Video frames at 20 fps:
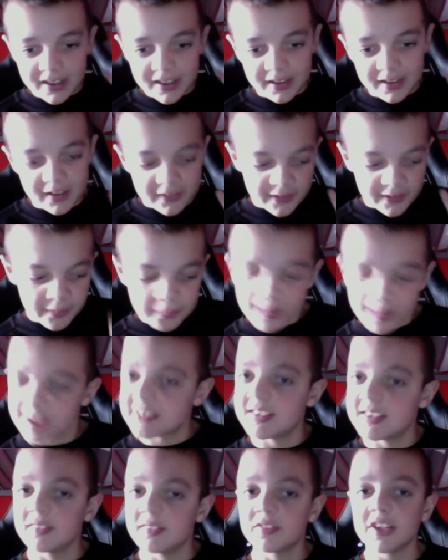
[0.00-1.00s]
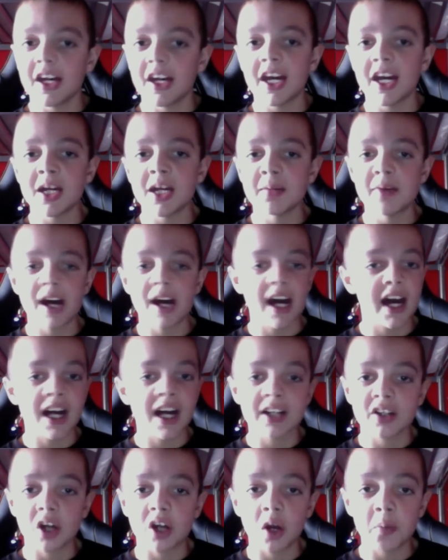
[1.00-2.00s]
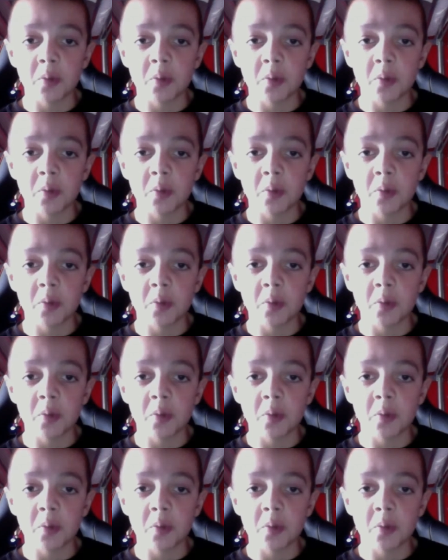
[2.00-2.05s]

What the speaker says: It's a massive game, and